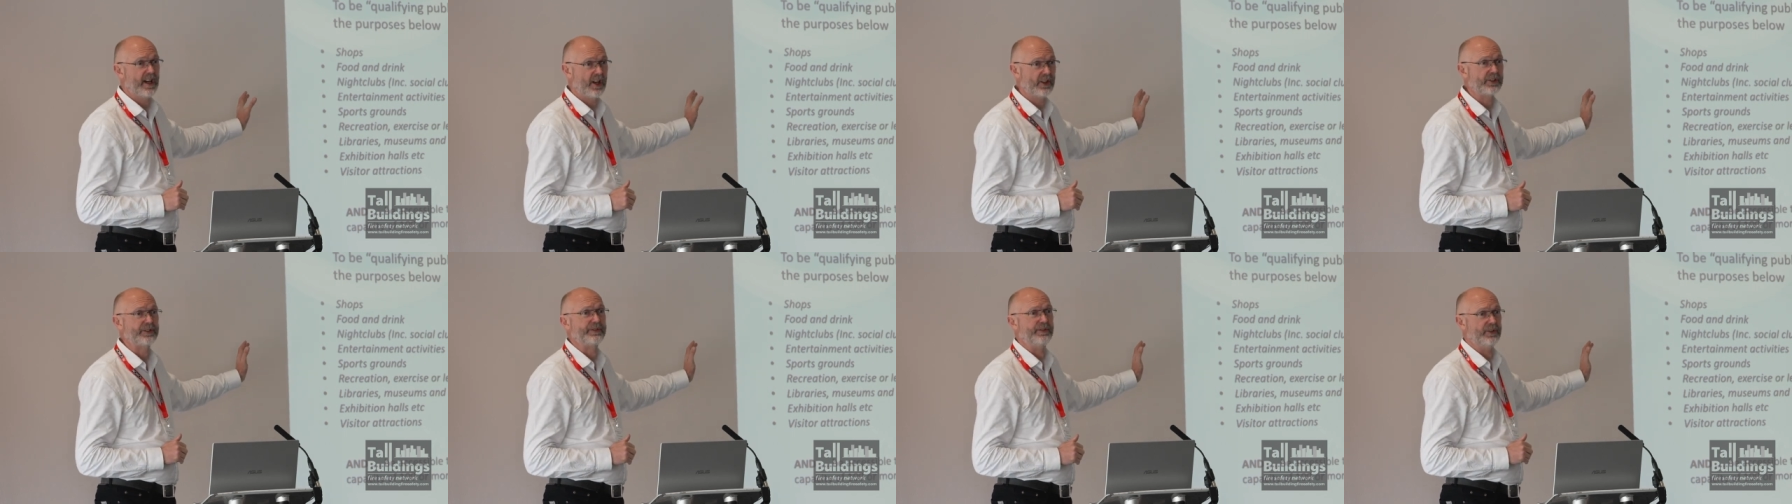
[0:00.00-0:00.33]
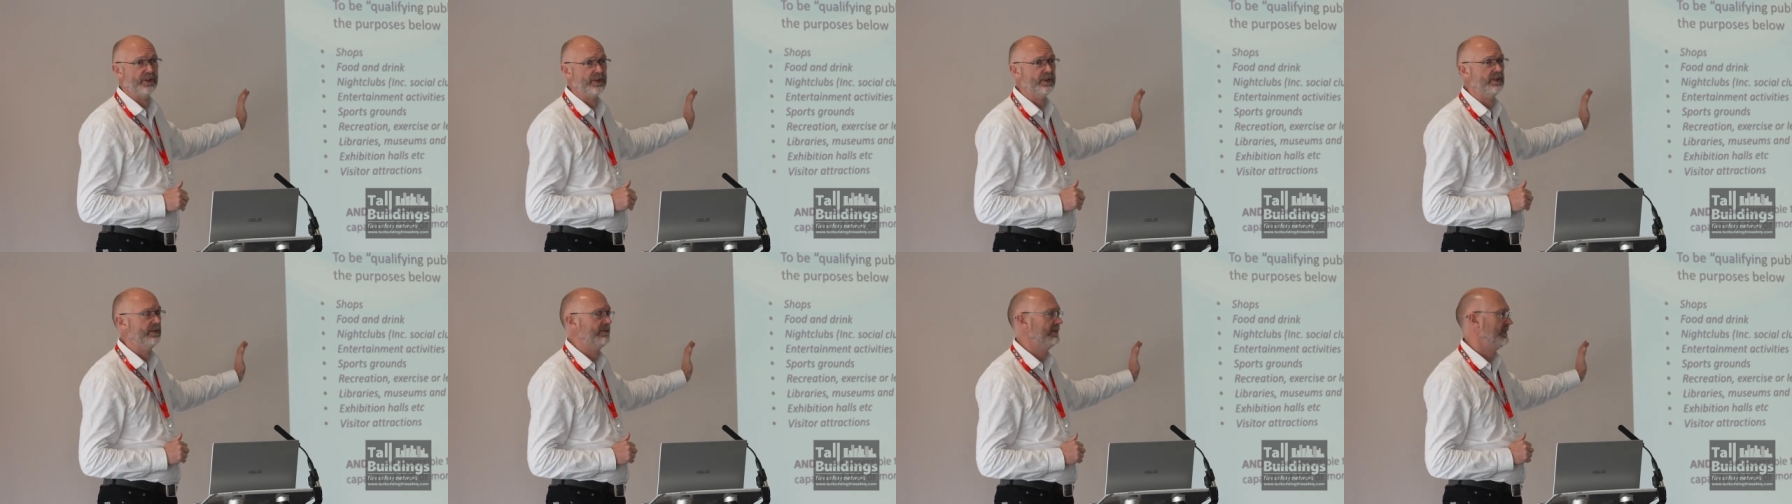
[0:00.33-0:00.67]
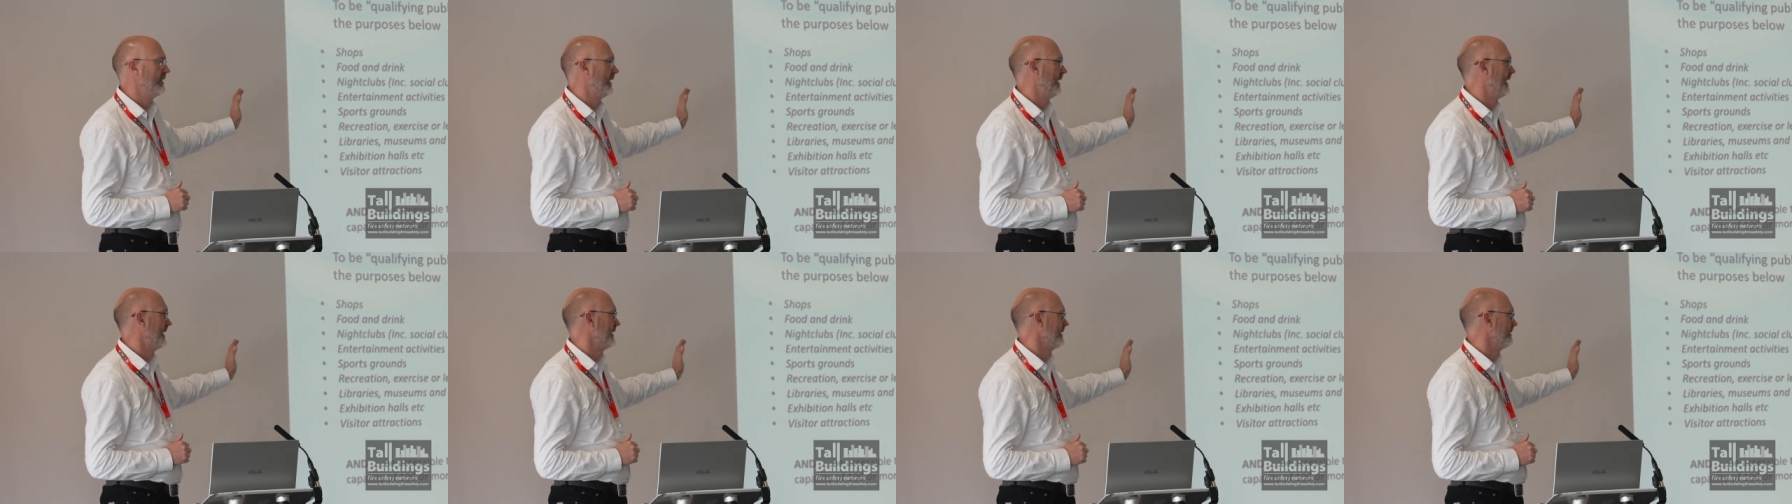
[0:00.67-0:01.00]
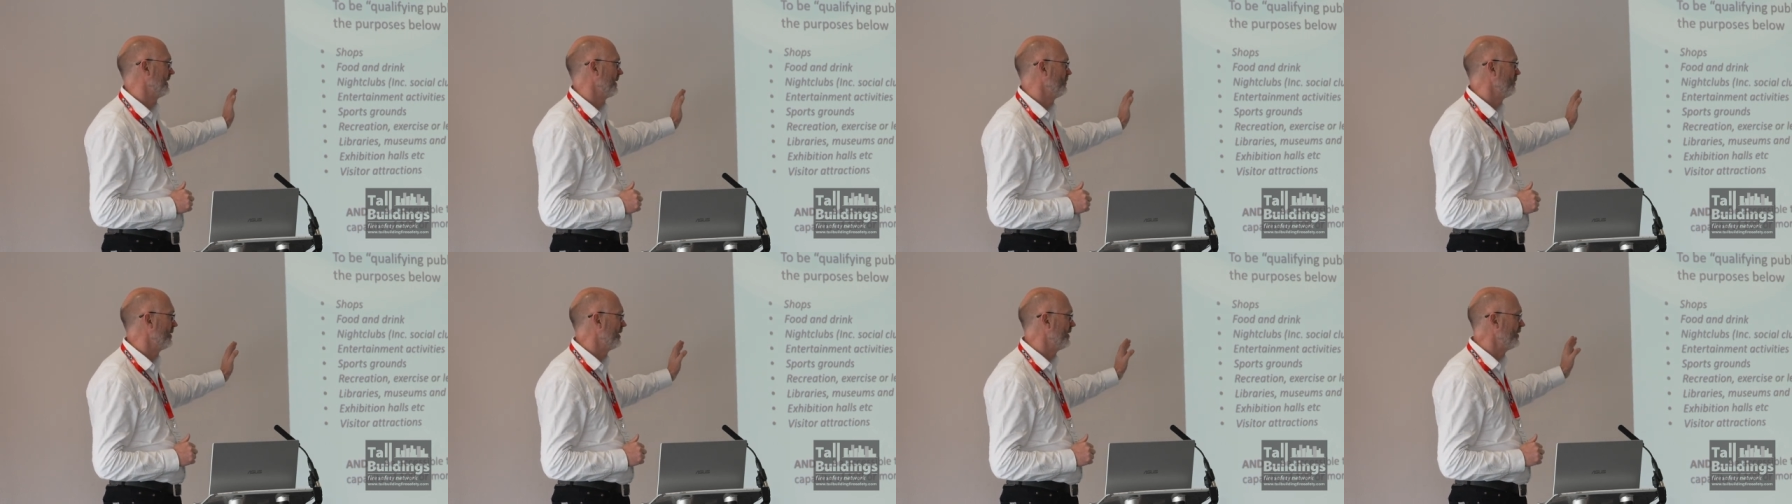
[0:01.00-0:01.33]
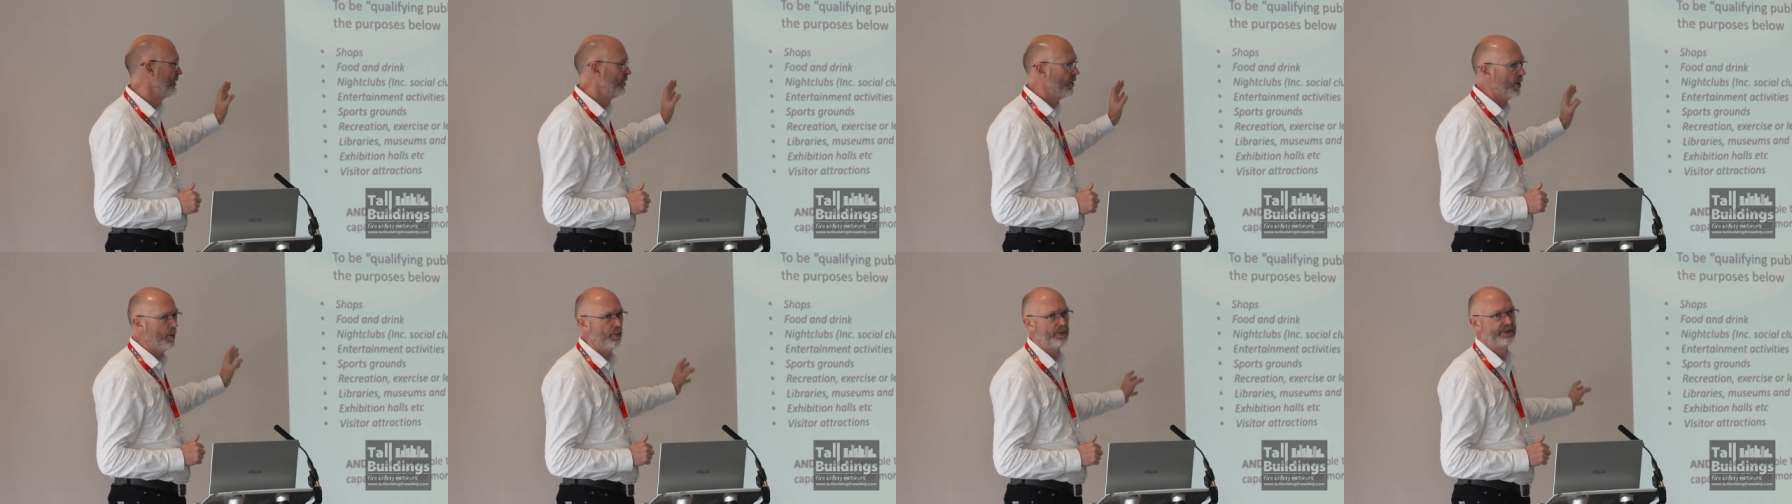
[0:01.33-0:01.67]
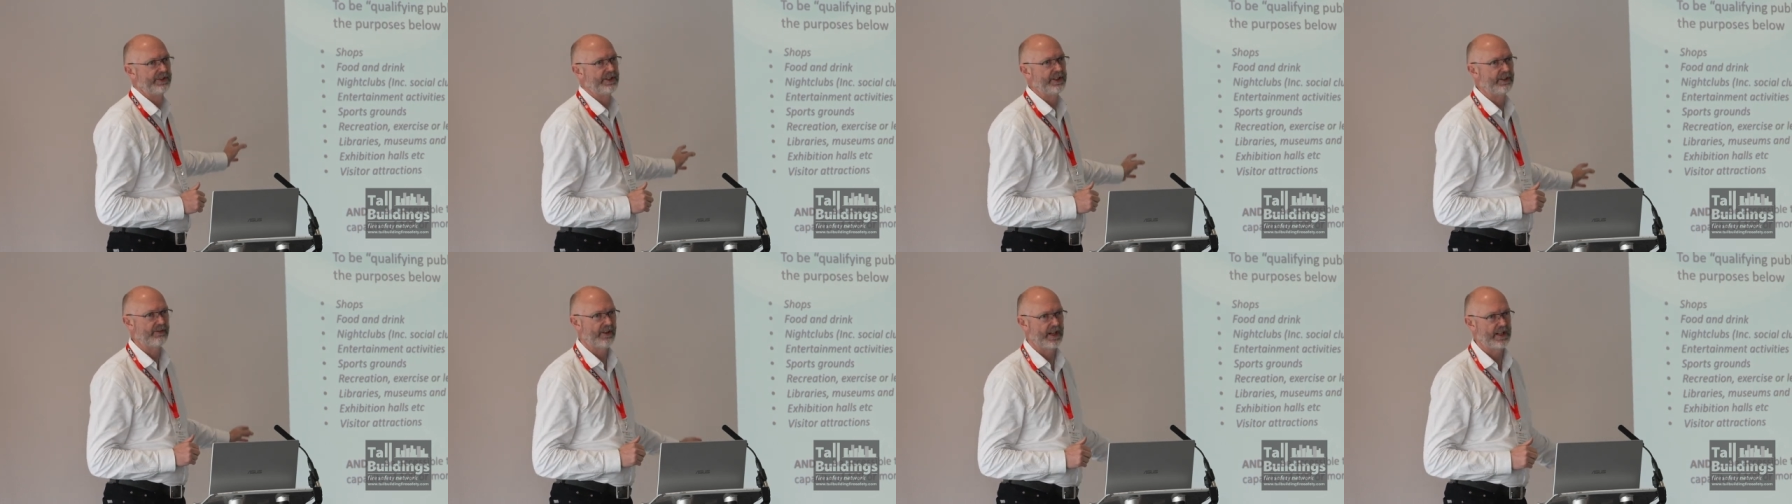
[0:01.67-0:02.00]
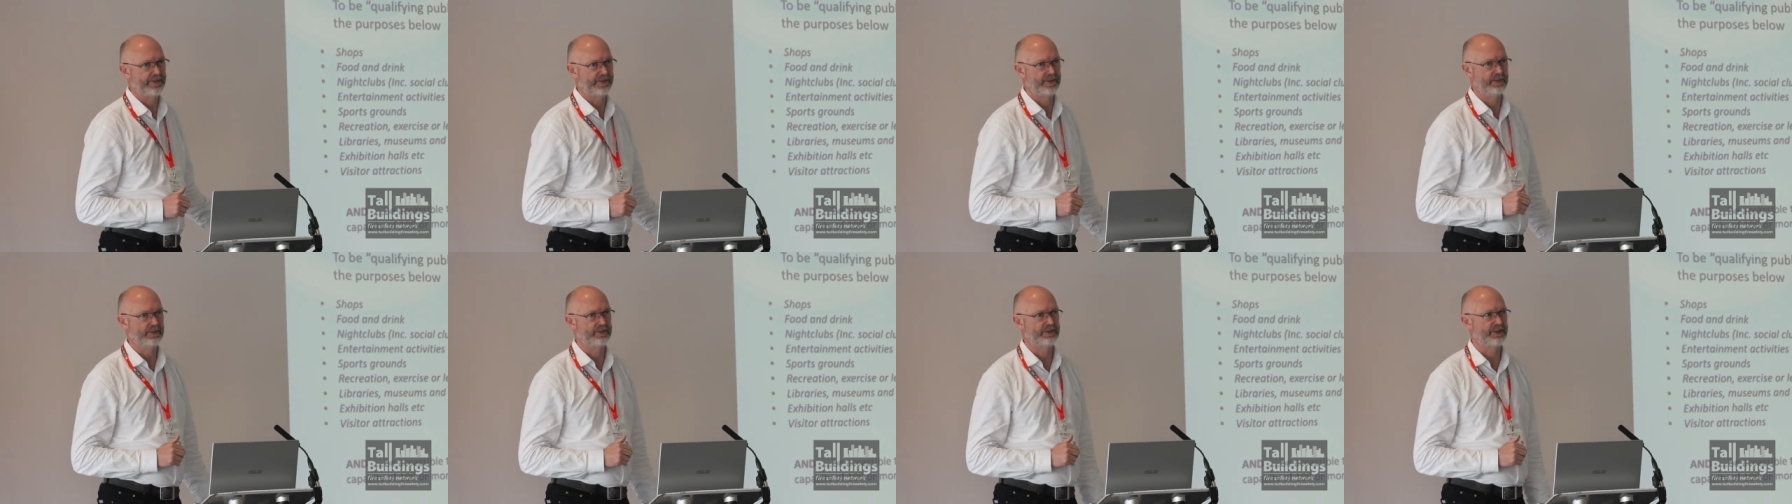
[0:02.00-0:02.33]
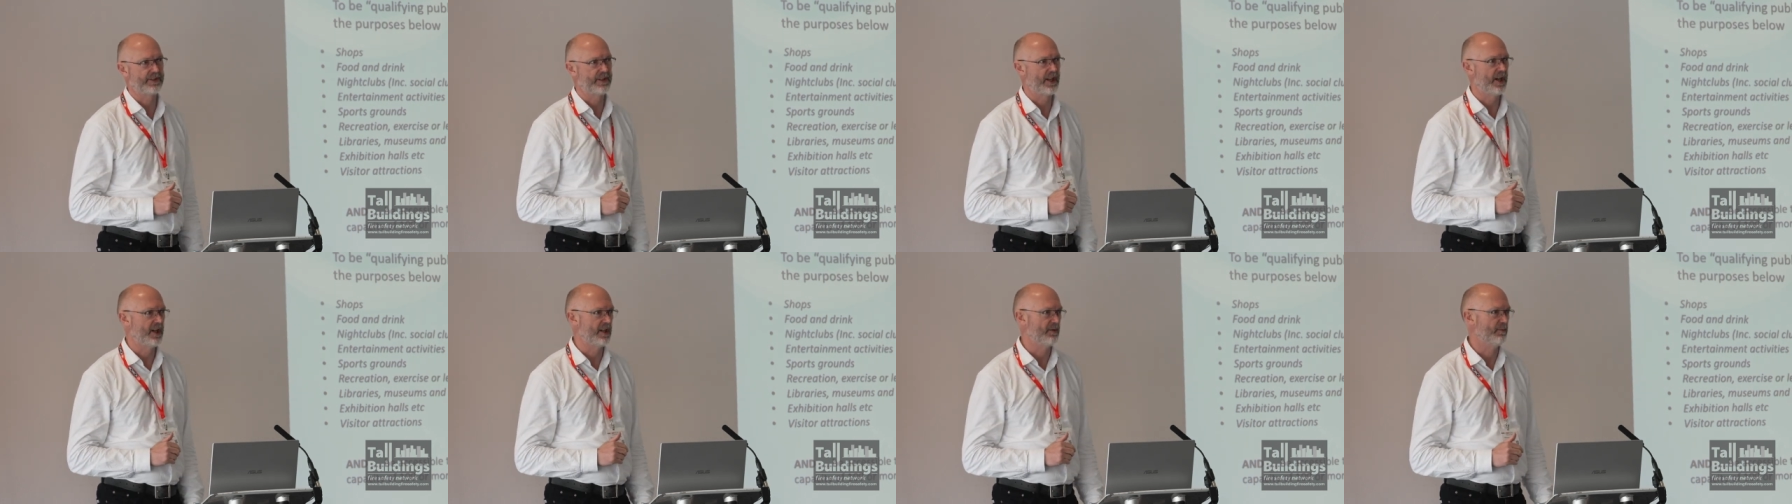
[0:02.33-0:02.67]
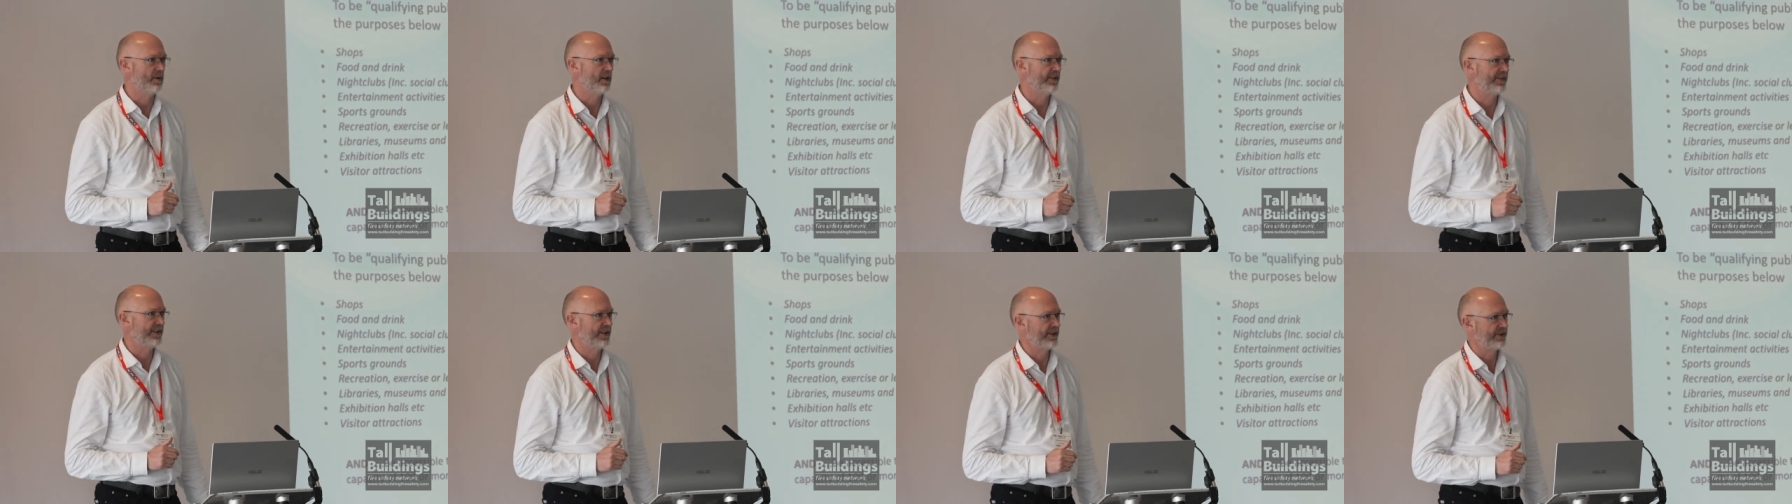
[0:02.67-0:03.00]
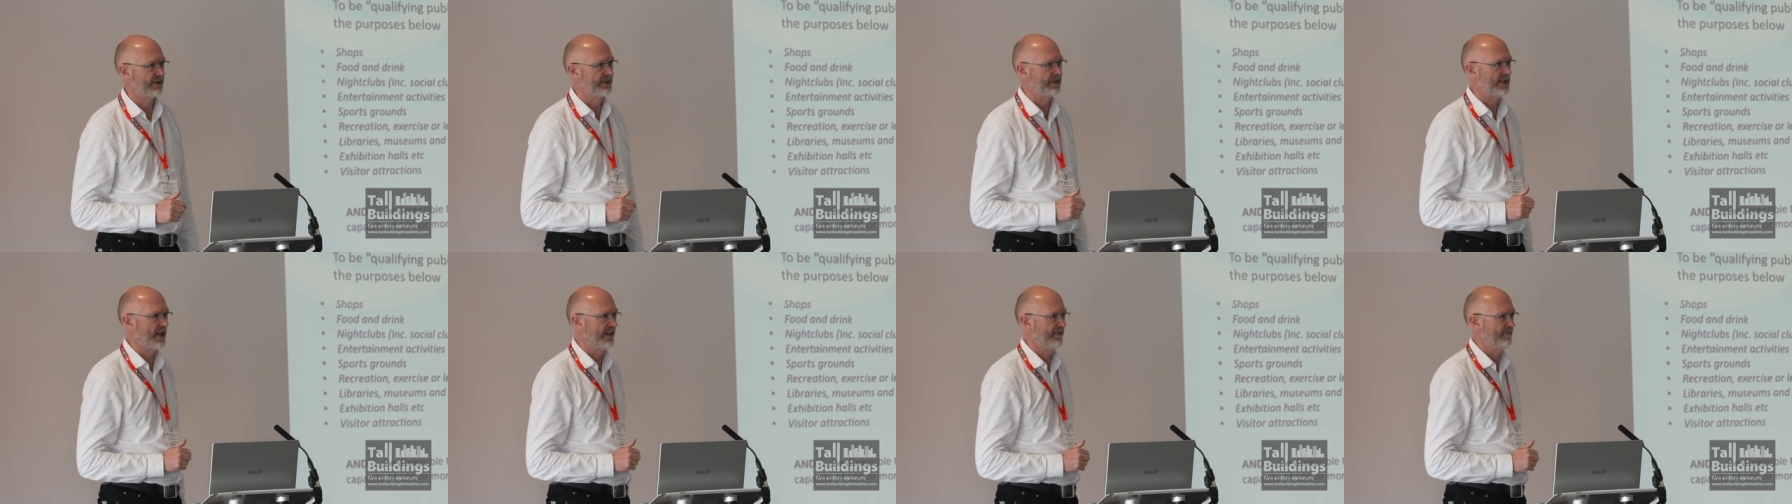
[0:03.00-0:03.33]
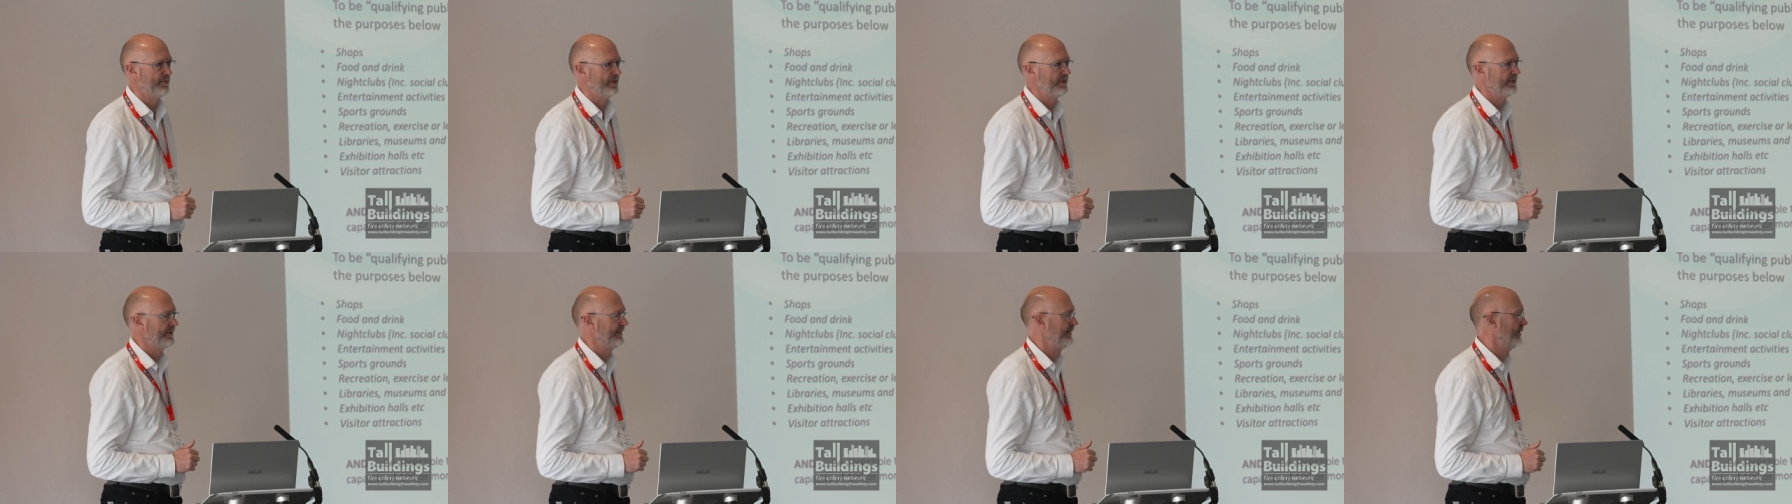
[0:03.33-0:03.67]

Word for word: asked for, and, and we're enormously grateful to the Home Office and government